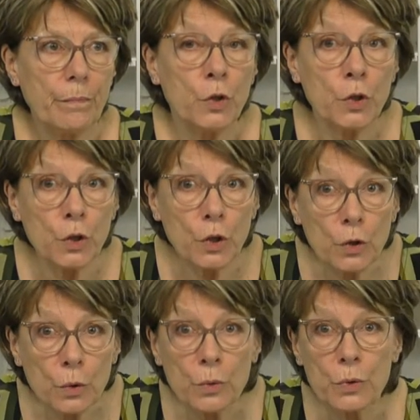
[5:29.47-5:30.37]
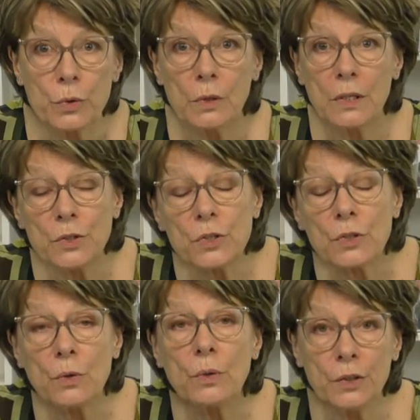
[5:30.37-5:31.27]
news let's just
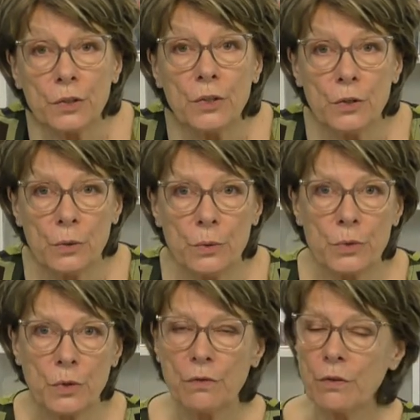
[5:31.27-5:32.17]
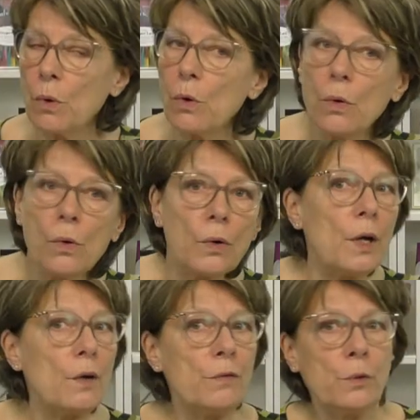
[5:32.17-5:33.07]
call it news from all
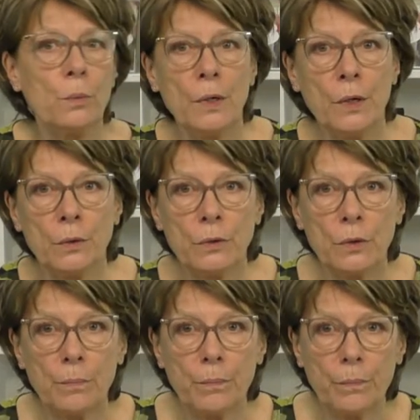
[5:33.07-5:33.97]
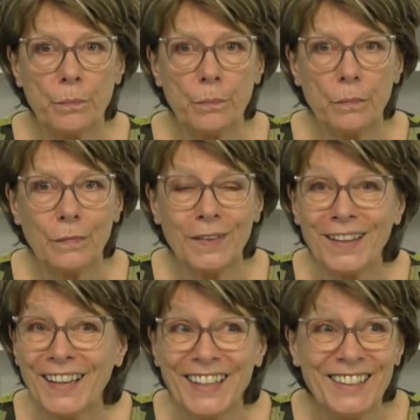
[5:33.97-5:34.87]
over the world
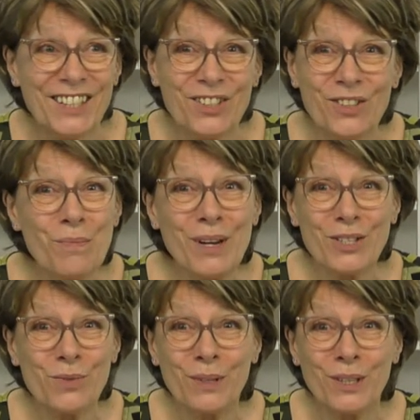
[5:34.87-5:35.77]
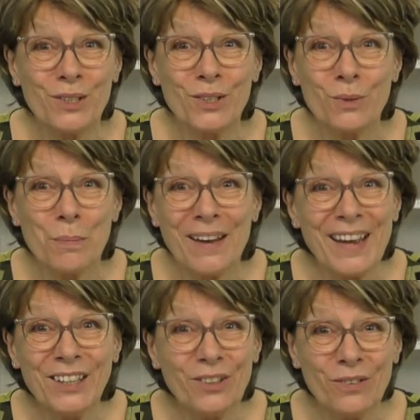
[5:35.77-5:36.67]
and there's not much we can do about
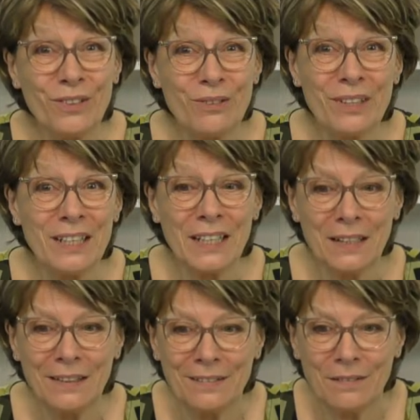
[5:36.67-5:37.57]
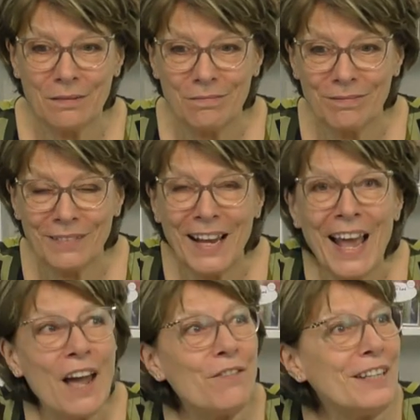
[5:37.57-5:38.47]
any of it really
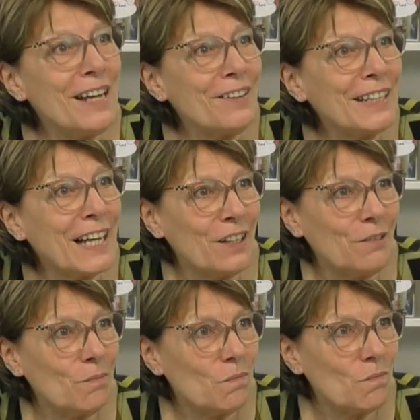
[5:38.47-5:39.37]
every now and again